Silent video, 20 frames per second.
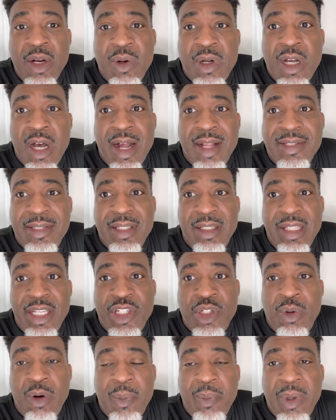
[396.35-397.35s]
constantly
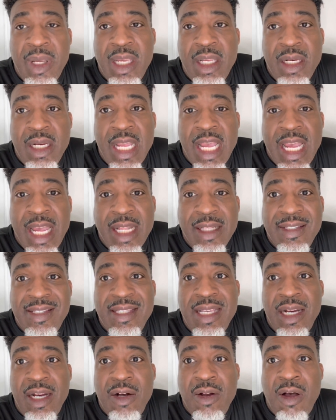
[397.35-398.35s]
tripping and
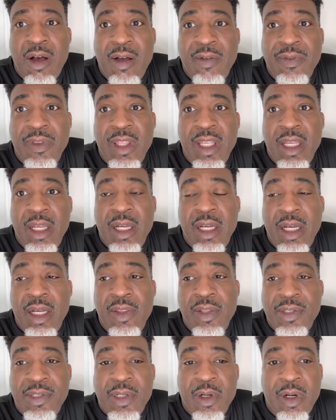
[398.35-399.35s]
setting off the, uh, the
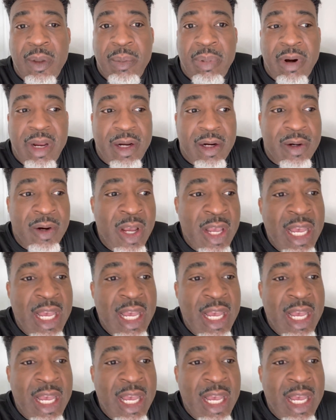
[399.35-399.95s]
circuit breaker.